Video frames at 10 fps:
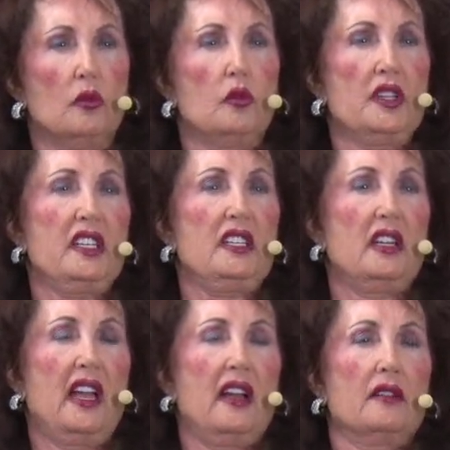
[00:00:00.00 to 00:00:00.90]
we
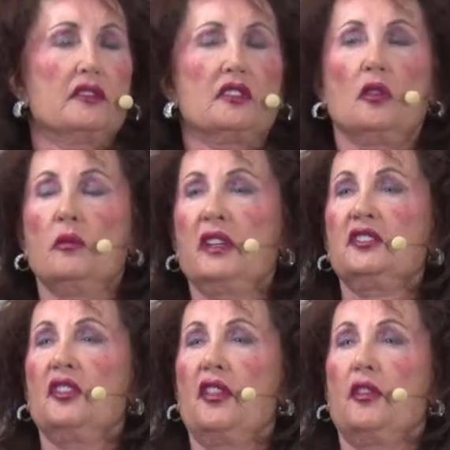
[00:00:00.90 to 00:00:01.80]
have so
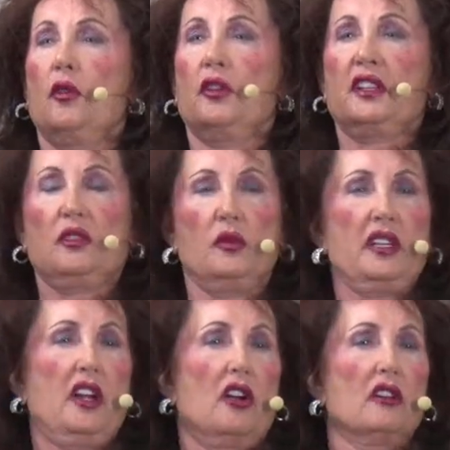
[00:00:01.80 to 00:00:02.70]
much authority,
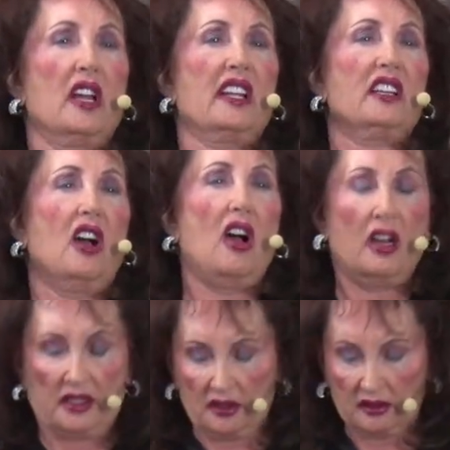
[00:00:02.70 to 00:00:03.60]
we are like
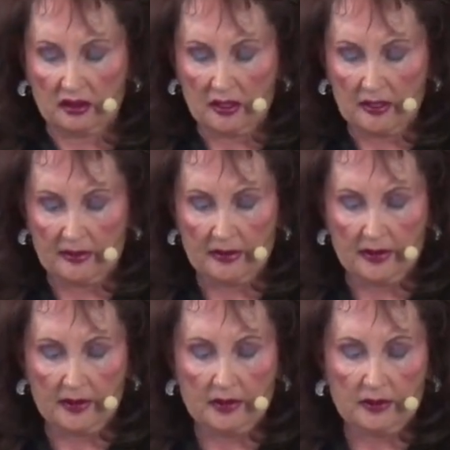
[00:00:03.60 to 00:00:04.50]
God.
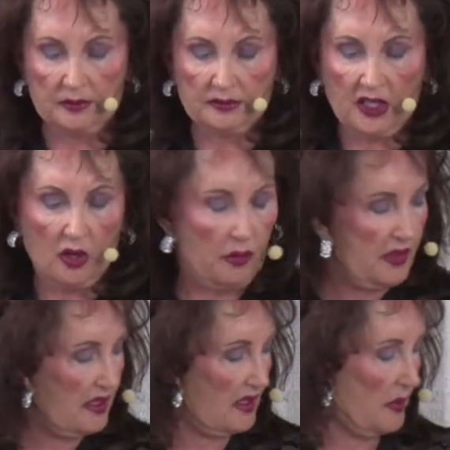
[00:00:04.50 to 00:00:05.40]
I hope
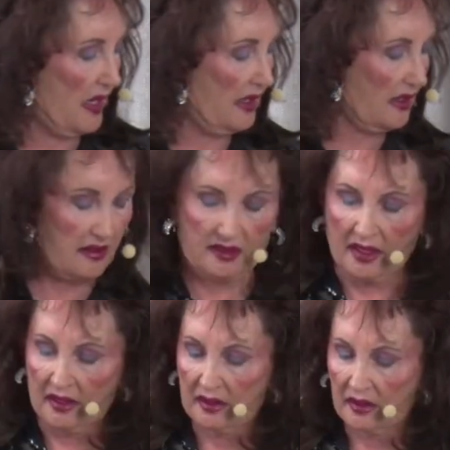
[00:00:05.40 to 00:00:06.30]
this is making
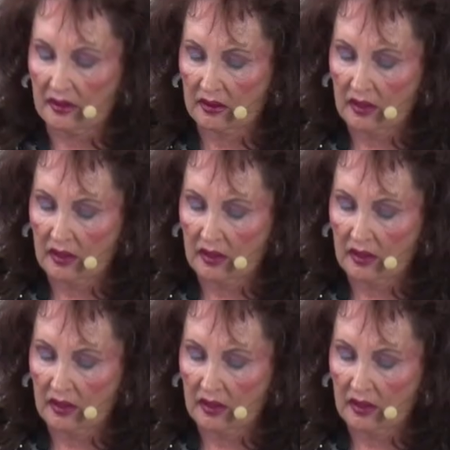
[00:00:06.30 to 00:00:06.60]
sense.